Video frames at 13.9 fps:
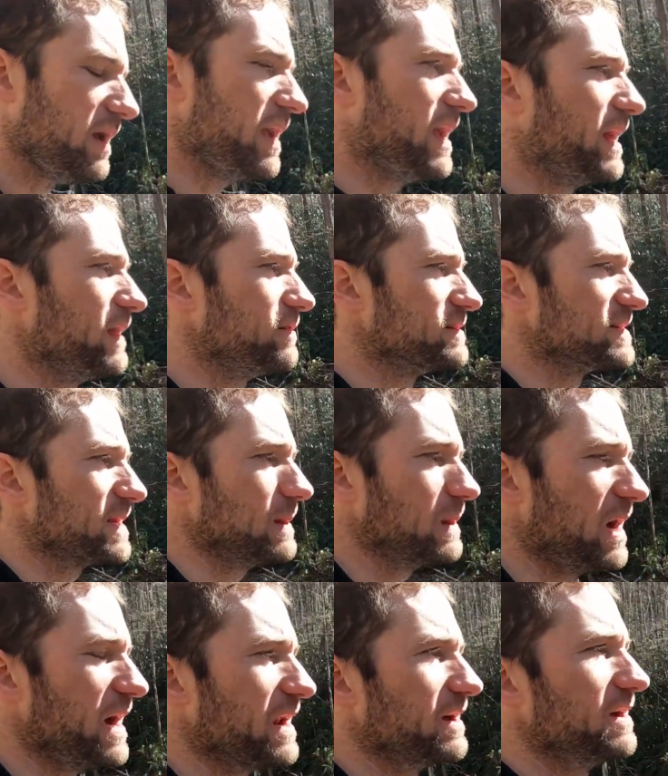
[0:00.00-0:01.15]
and there's a
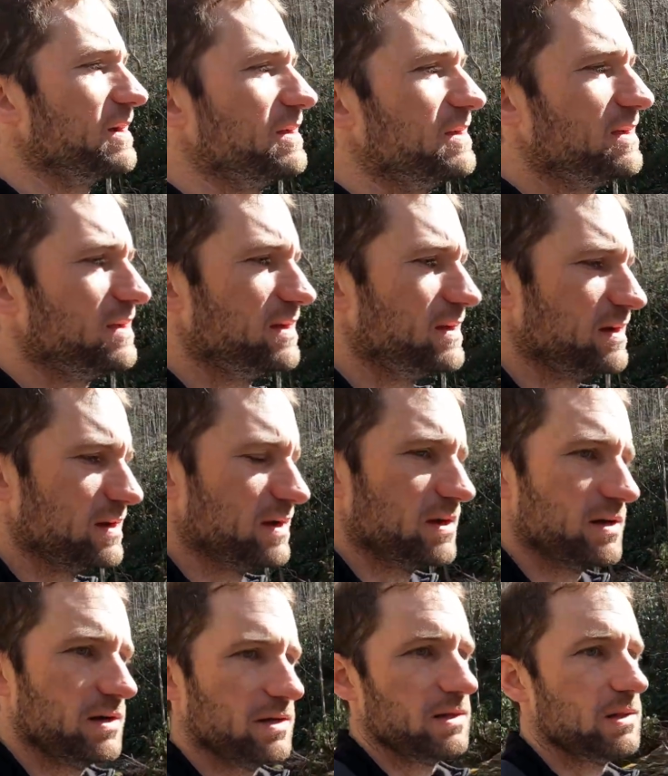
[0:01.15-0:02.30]
lot of
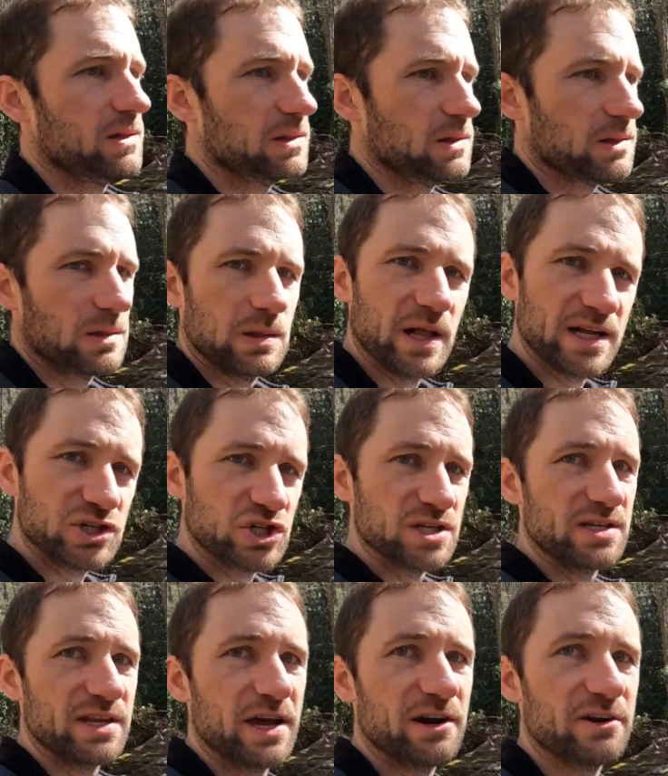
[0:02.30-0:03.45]

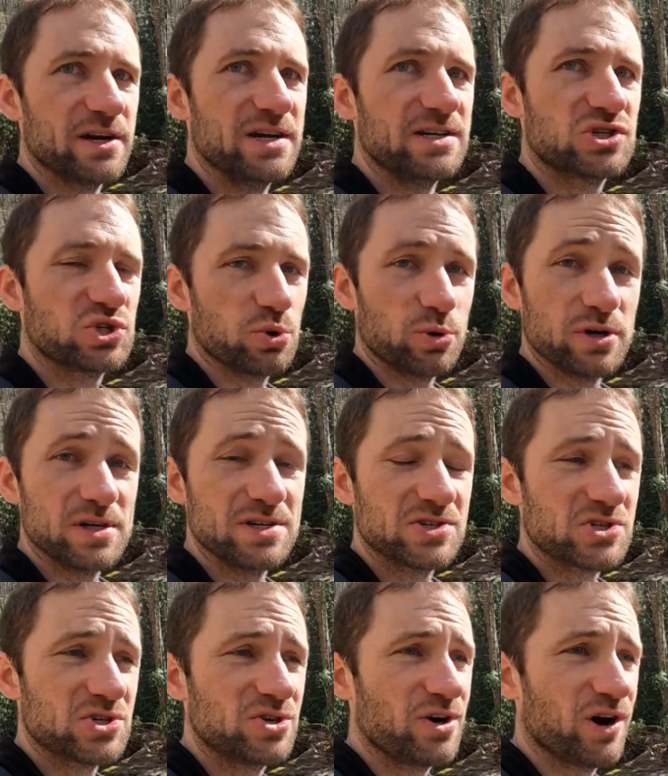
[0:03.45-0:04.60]
legendary
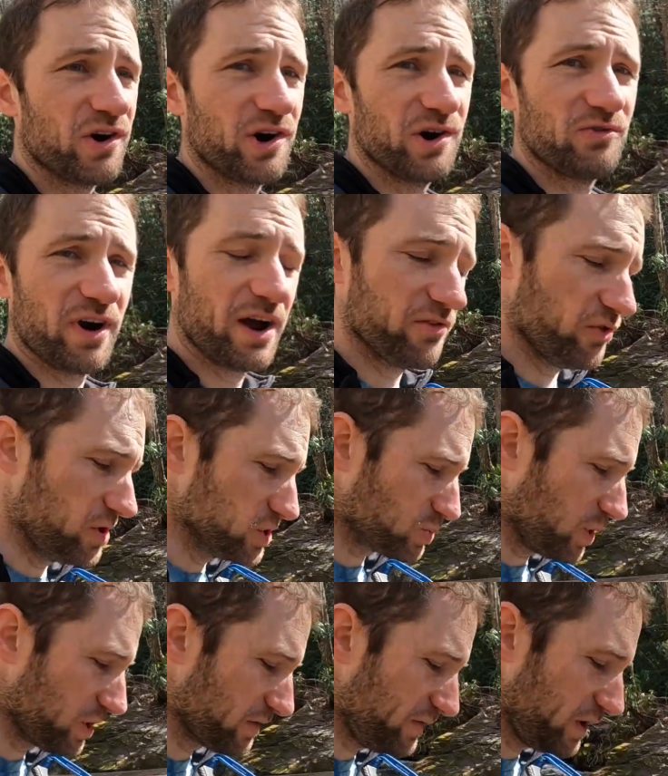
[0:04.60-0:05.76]
stories around those
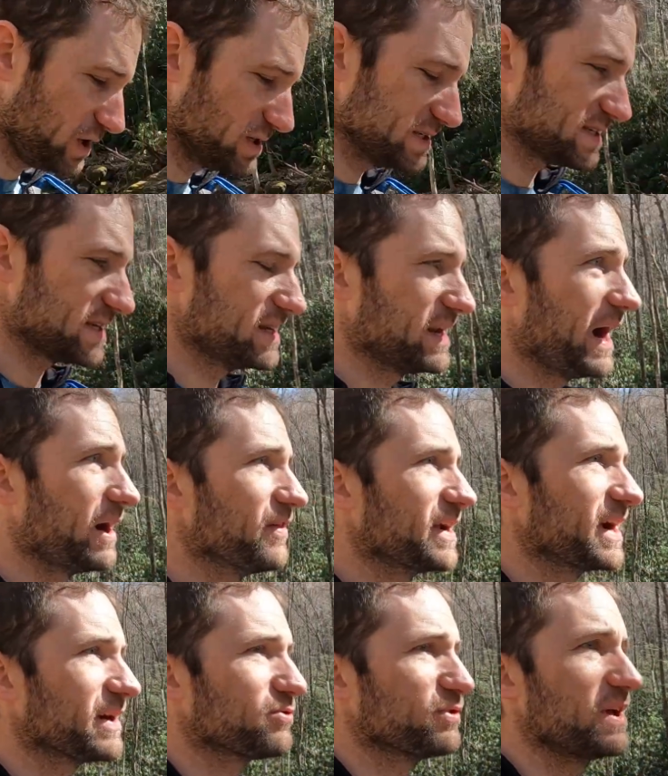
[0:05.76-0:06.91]
waterfalls and how they
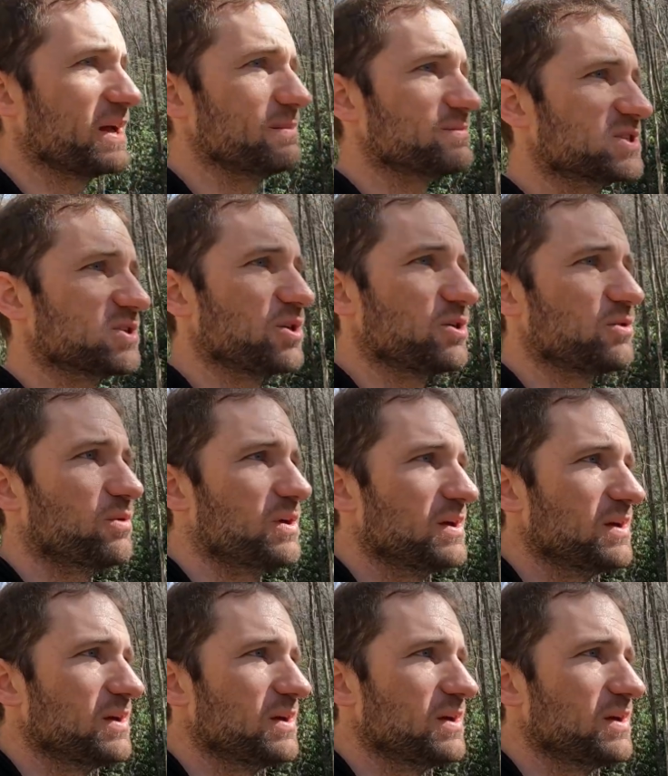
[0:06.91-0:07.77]
got their name, so